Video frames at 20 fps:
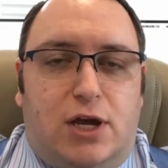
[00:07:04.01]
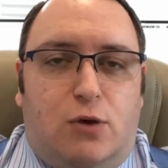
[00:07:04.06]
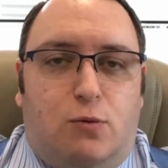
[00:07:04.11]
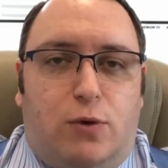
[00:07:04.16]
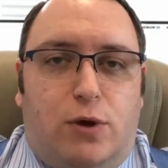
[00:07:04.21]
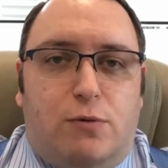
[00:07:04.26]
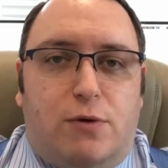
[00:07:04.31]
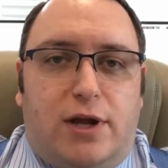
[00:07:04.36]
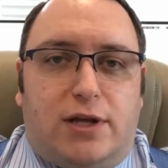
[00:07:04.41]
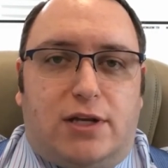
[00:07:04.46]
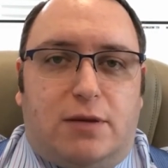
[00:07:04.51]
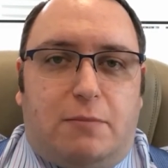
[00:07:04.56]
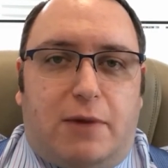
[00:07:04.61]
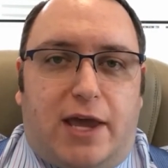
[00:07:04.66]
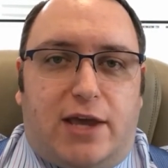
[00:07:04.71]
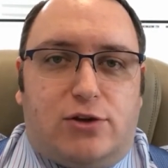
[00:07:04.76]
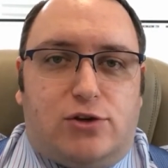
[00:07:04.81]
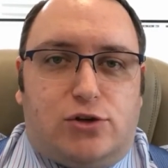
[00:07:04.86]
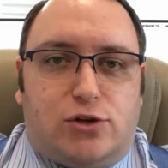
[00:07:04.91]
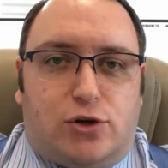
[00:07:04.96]
We want to
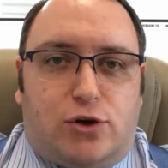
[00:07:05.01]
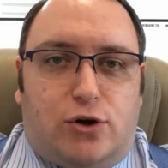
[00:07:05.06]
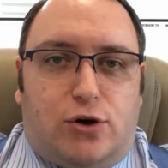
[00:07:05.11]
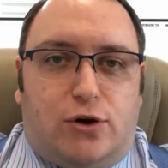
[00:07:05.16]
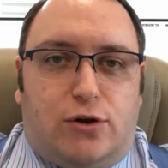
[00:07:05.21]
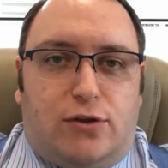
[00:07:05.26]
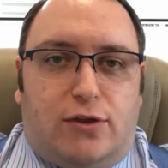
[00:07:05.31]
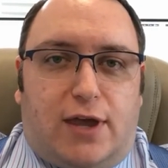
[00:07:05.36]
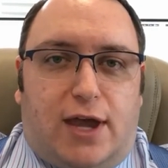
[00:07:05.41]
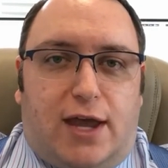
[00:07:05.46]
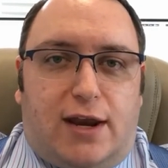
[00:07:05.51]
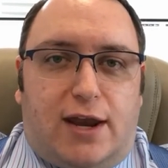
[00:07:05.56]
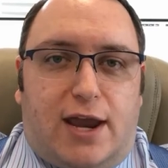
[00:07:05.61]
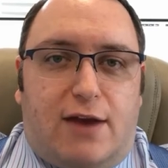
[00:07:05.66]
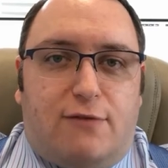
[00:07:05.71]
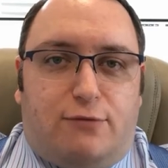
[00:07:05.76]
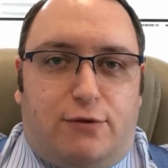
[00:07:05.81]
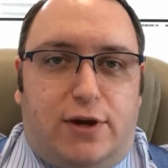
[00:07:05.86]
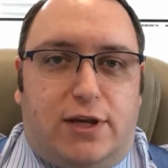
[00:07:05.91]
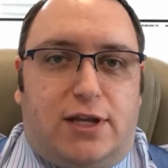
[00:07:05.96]
make sure that
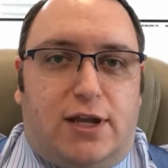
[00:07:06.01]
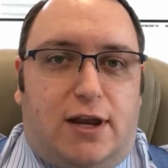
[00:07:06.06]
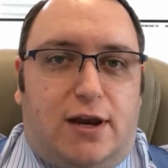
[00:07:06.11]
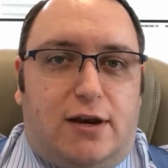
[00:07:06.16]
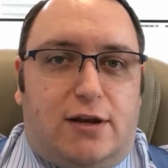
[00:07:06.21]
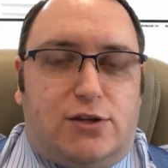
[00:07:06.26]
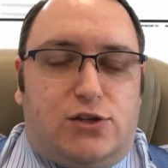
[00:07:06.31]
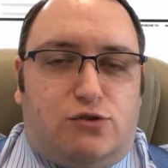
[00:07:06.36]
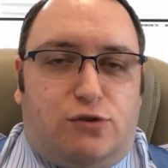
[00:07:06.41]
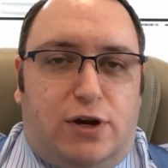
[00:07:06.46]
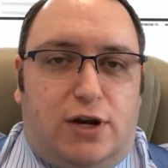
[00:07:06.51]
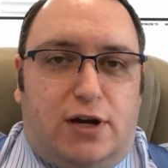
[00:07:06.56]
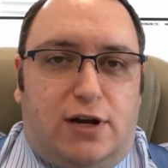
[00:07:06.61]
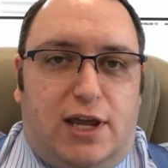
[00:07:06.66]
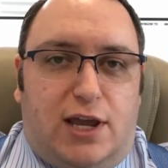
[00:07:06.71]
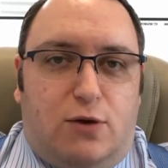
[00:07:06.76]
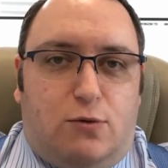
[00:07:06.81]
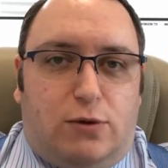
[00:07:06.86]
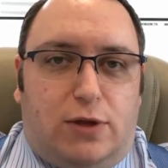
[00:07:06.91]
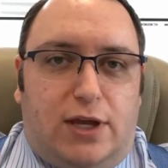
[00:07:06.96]
every tenant is treated
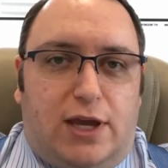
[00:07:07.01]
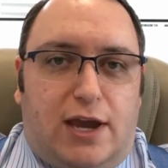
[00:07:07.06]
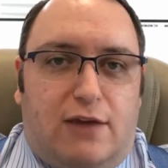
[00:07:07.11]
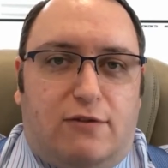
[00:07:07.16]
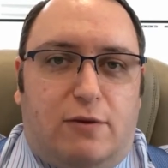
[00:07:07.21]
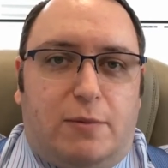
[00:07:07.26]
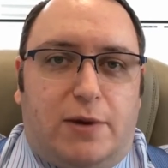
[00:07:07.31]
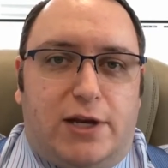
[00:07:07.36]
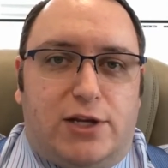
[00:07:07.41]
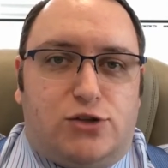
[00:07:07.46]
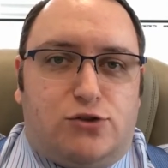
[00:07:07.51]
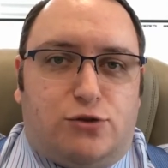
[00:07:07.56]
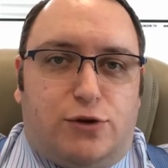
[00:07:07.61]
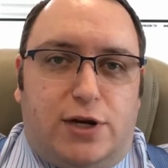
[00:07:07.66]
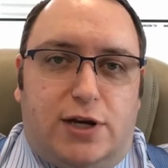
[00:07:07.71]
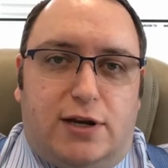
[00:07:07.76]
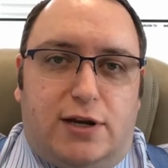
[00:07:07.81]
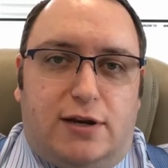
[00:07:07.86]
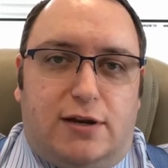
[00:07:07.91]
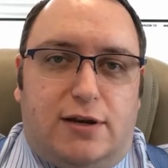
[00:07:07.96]
equally. Everybody's
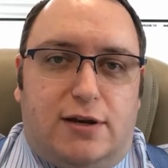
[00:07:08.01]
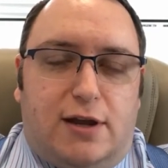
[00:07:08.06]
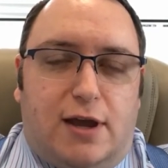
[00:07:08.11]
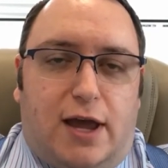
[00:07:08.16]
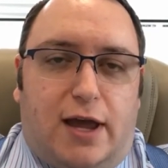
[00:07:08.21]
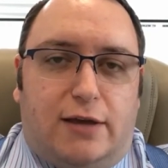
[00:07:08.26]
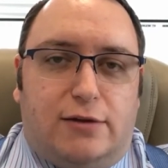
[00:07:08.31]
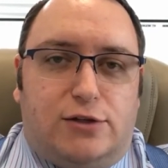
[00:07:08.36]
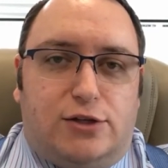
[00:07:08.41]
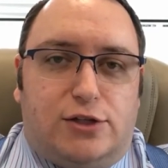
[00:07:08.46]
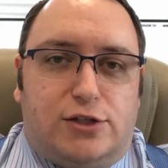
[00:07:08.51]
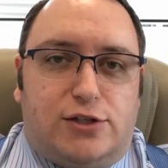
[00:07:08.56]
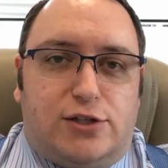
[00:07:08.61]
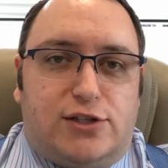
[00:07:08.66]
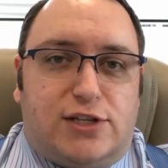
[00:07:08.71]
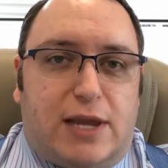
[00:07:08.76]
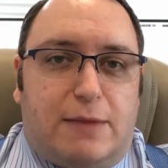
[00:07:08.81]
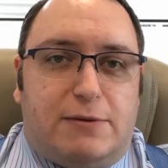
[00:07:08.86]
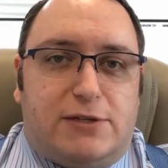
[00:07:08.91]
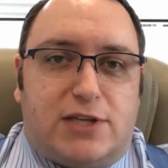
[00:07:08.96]
treated just the
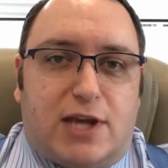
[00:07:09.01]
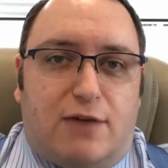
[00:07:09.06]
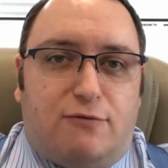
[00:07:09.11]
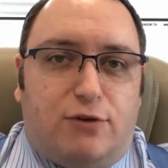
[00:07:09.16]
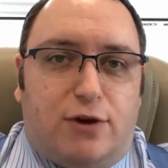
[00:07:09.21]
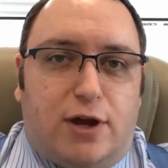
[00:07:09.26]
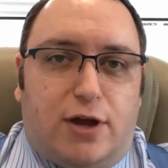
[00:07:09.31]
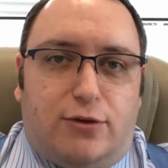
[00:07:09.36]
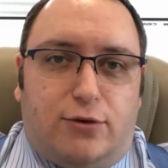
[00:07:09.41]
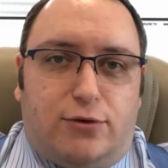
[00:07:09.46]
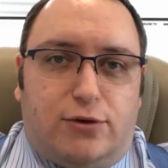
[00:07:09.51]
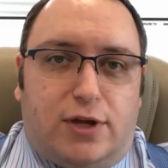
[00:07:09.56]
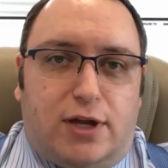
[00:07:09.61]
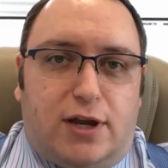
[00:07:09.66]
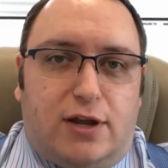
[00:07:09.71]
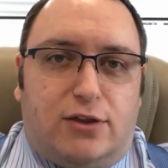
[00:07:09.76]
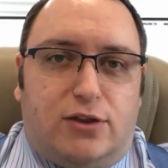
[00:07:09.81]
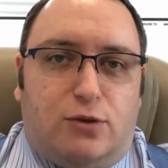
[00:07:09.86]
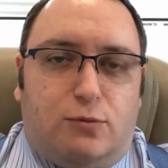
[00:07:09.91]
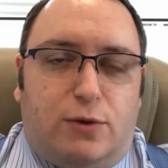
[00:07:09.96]
same as every other
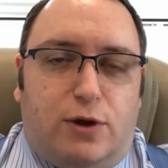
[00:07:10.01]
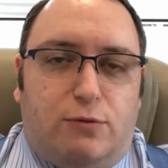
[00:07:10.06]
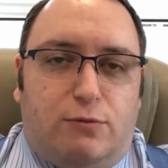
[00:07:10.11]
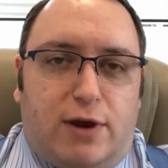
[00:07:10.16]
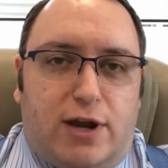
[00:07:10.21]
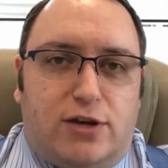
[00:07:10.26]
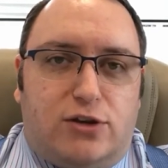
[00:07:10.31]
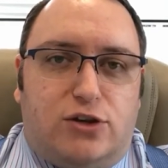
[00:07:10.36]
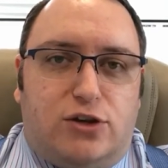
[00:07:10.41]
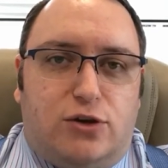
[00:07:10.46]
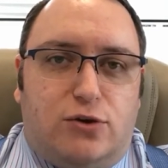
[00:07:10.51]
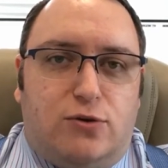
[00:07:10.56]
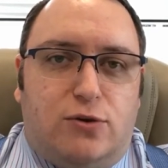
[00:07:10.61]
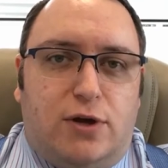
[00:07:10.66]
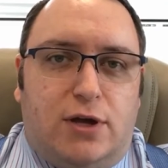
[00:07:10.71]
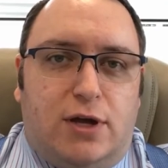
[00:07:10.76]
tenant that we rent to.